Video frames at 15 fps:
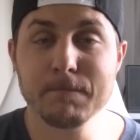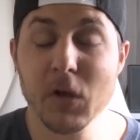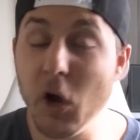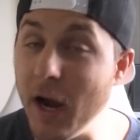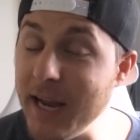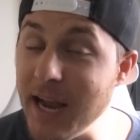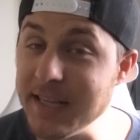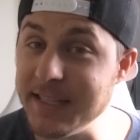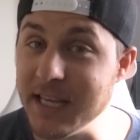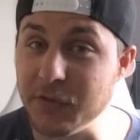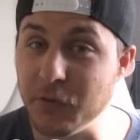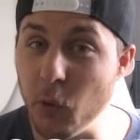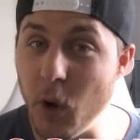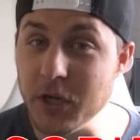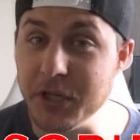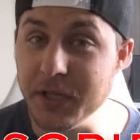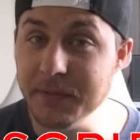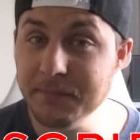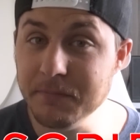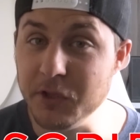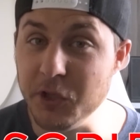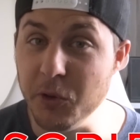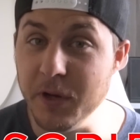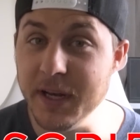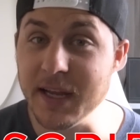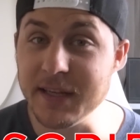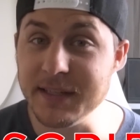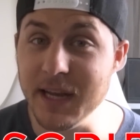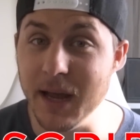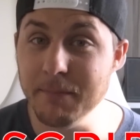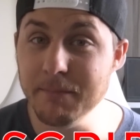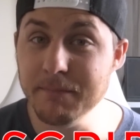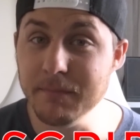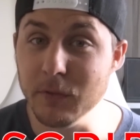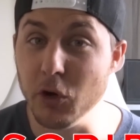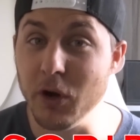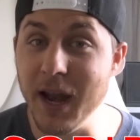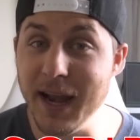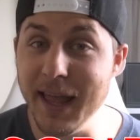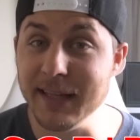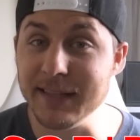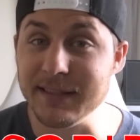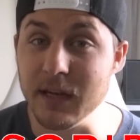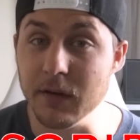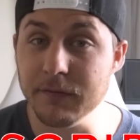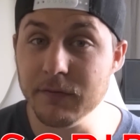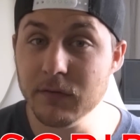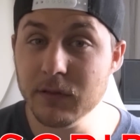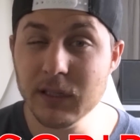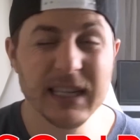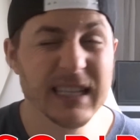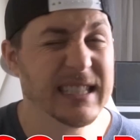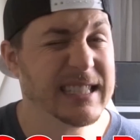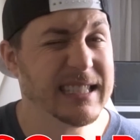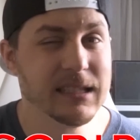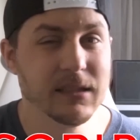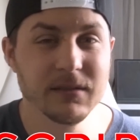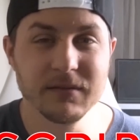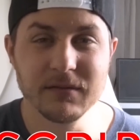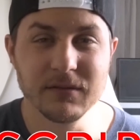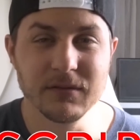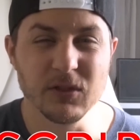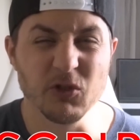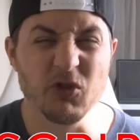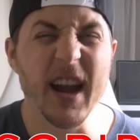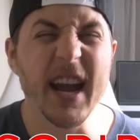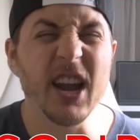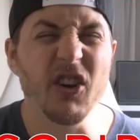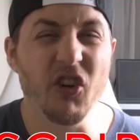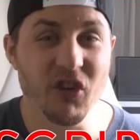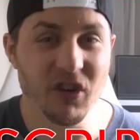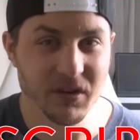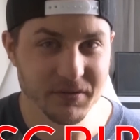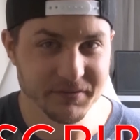All right, guys, thanks for watching. Tune in next time. Learn how to edit stuff. Wow.